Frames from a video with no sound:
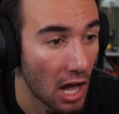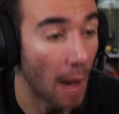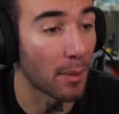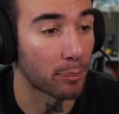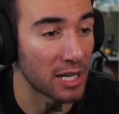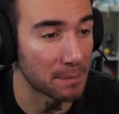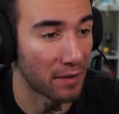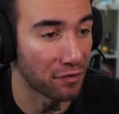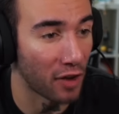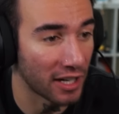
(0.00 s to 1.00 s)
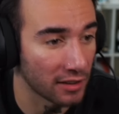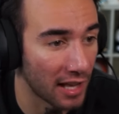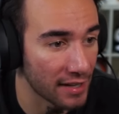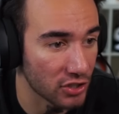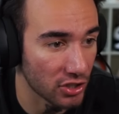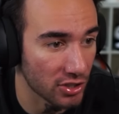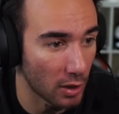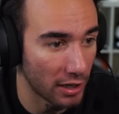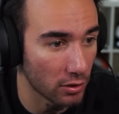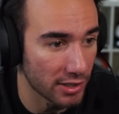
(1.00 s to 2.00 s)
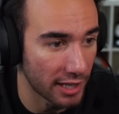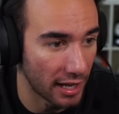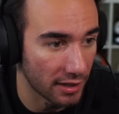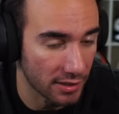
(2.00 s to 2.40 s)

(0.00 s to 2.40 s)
I'm gonna break my fucking legs just so I don't stand.